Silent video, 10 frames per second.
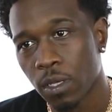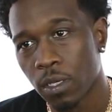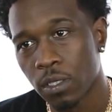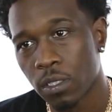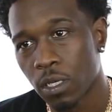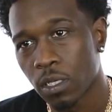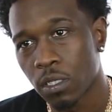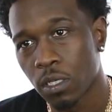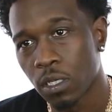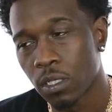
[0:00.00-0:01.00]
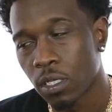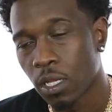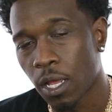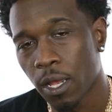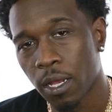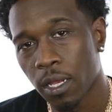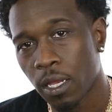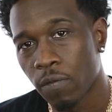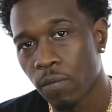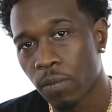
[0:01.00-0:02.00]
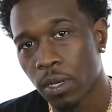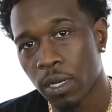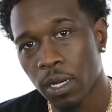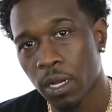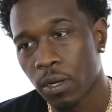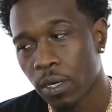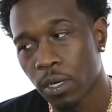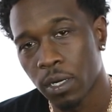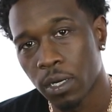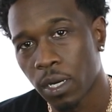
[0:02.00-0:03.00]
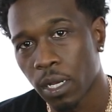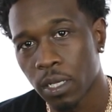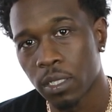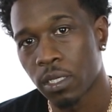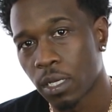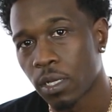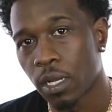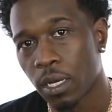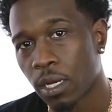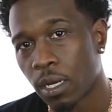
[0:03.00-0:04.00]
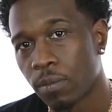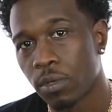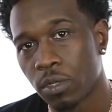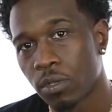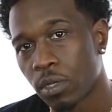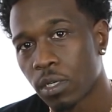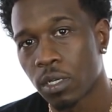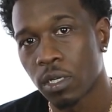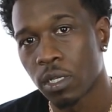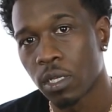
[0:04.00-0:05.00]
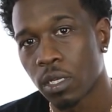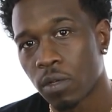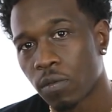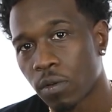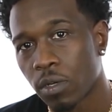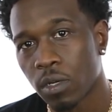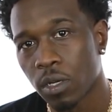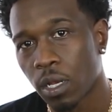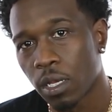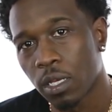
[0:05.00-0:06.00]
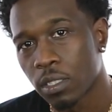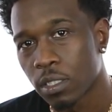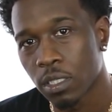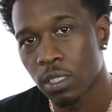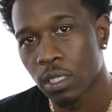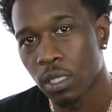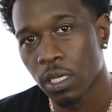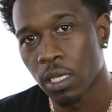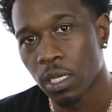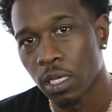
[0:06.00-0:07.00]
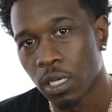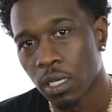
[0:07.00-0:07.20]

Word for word: It's just easy. Like even being down here, they can tell. Like I'm a Detroit nigga. I guess it's just a thing.